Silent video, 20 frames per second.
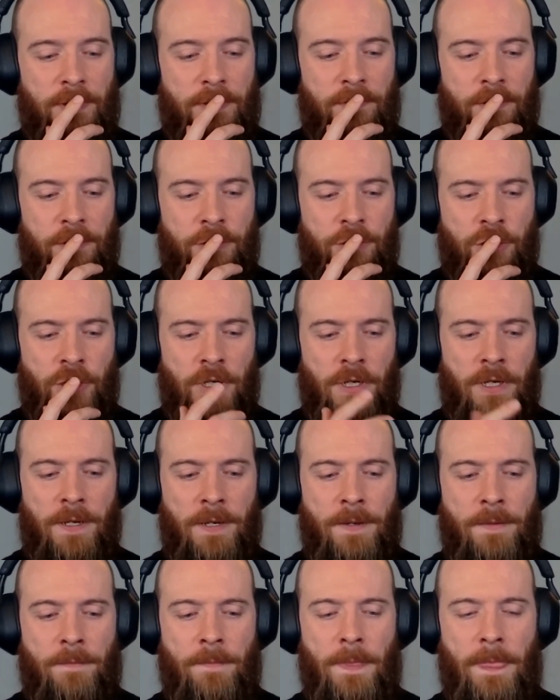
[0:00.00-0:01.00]
privilege.
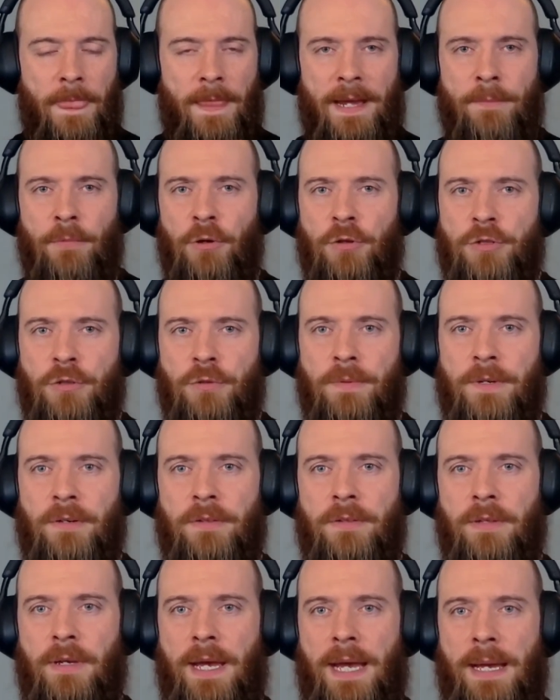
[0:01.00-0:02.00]
I'm also
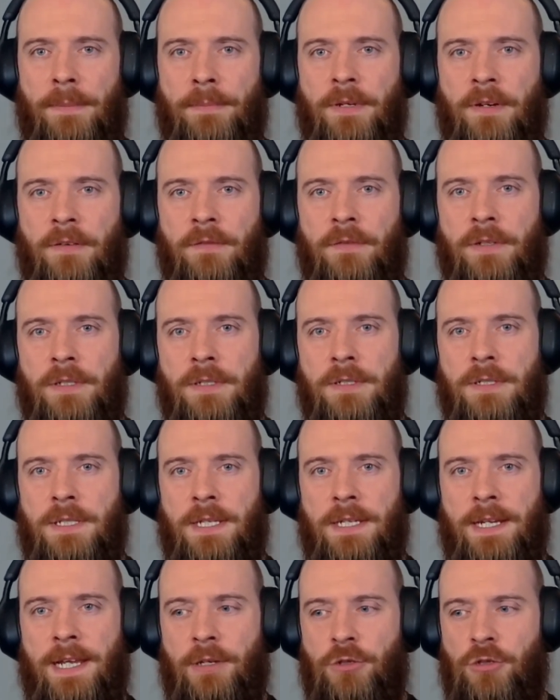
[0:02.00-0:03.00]
aware that app governance
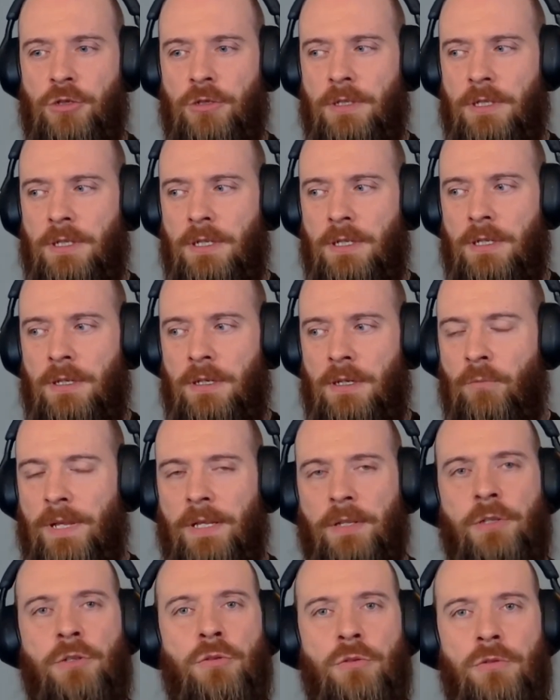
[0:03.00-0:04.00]
can actually, well,
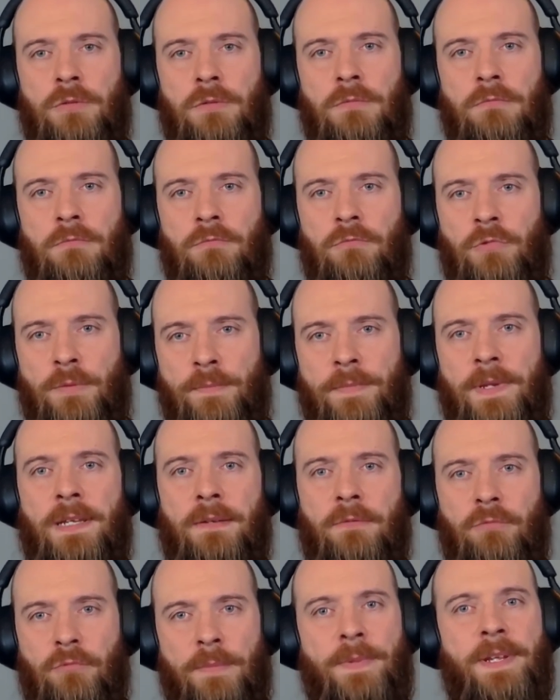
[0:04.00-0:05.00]
it can do
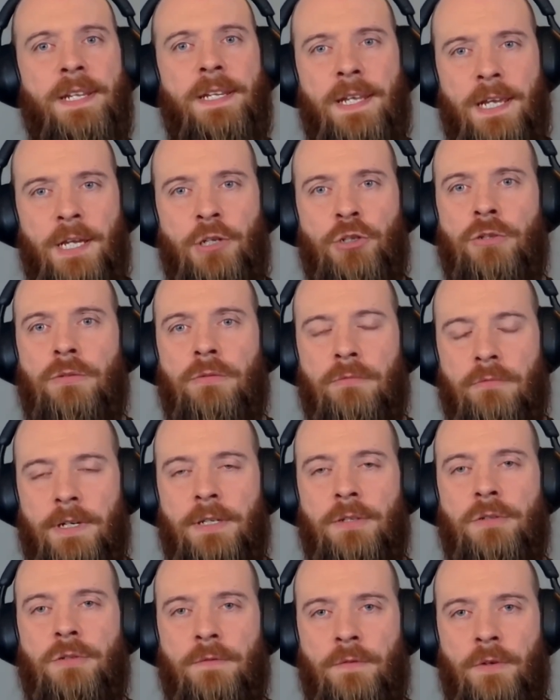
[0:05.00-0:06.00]
remediation,
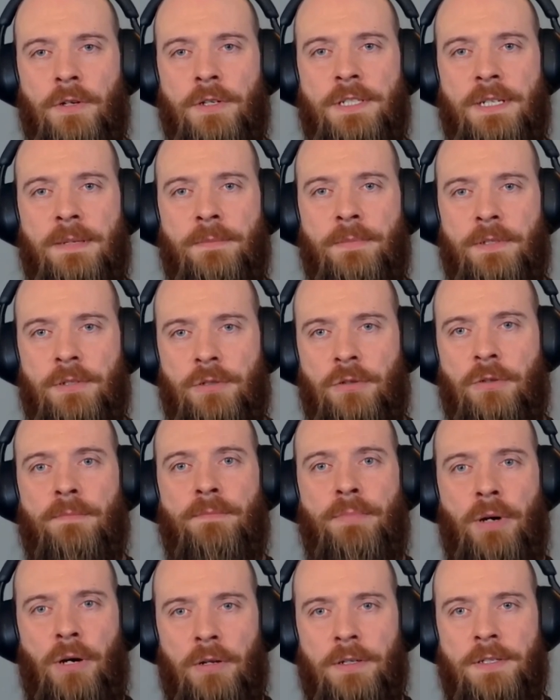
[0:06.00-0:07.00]
right? So, for example, it's got
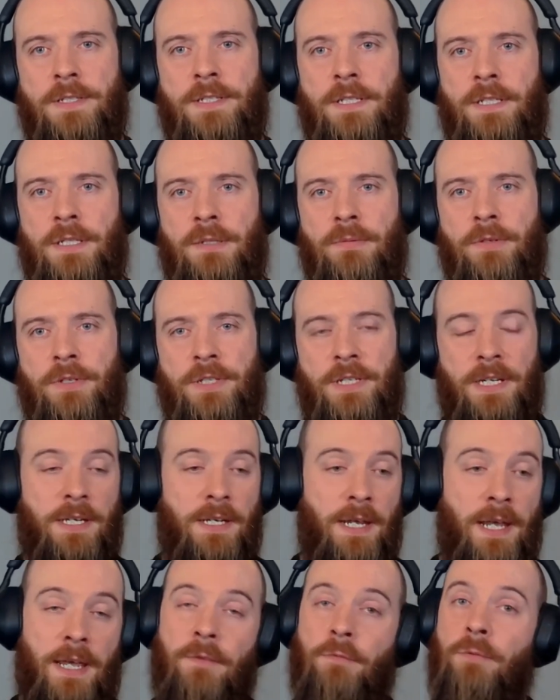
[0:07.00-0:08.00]
policies where say,
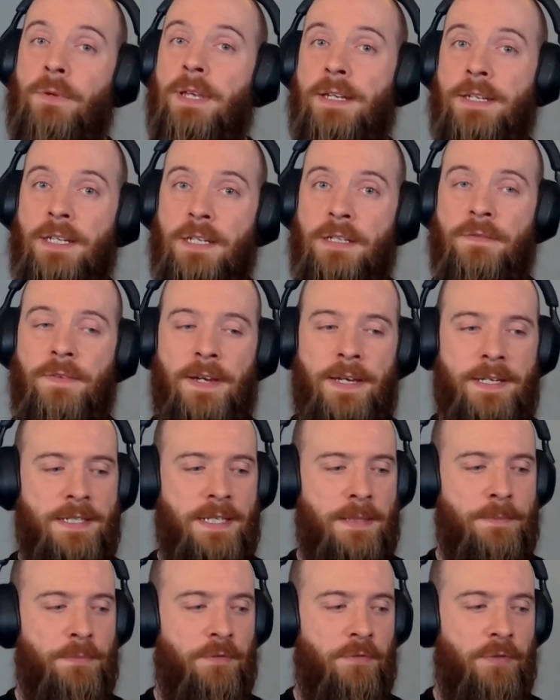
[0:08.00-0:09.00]
hey, if we identify a
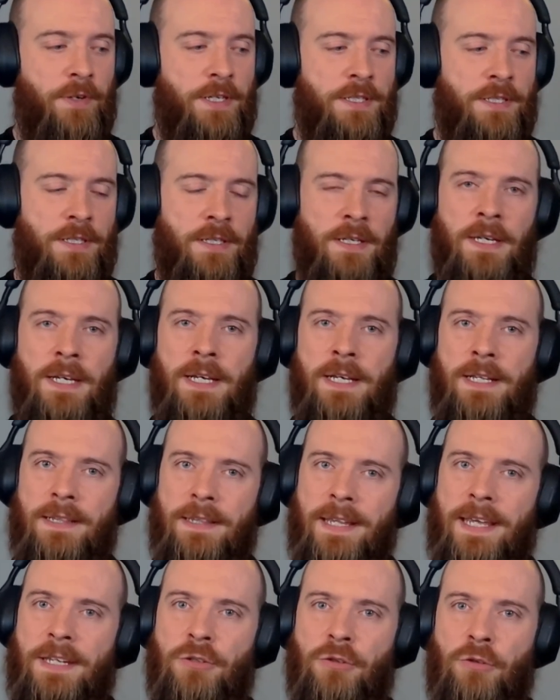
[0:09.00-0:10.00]
type of risk,
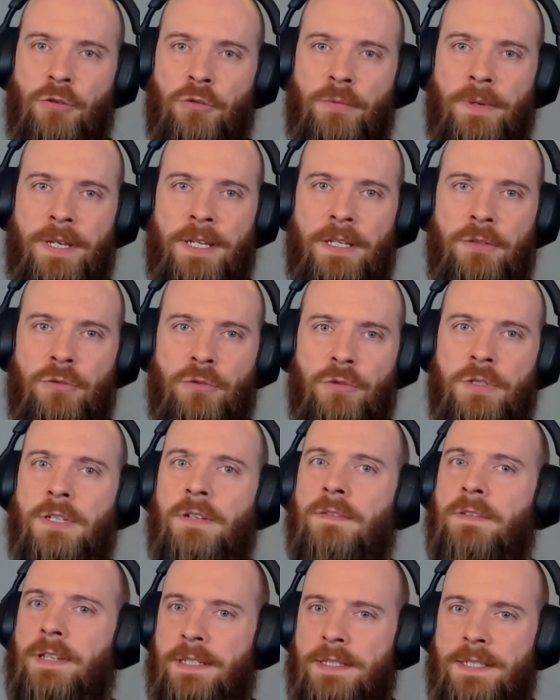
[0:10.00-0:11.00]
let's go away and do
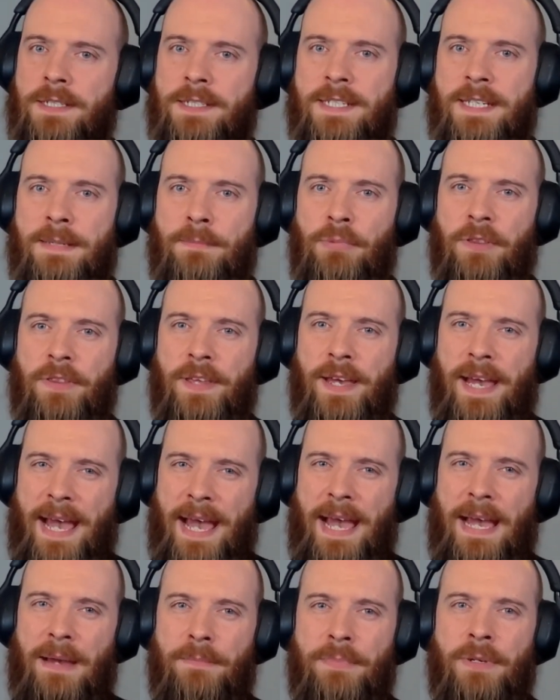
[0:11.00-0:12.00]
stuff like disable the
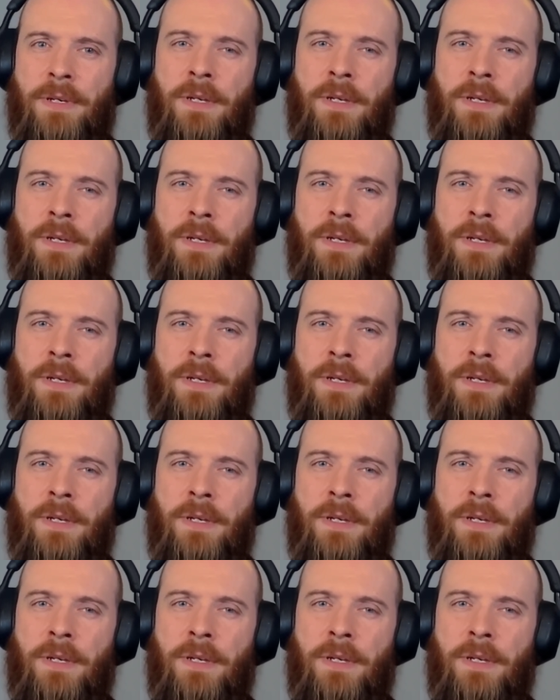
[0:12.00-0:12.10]
app.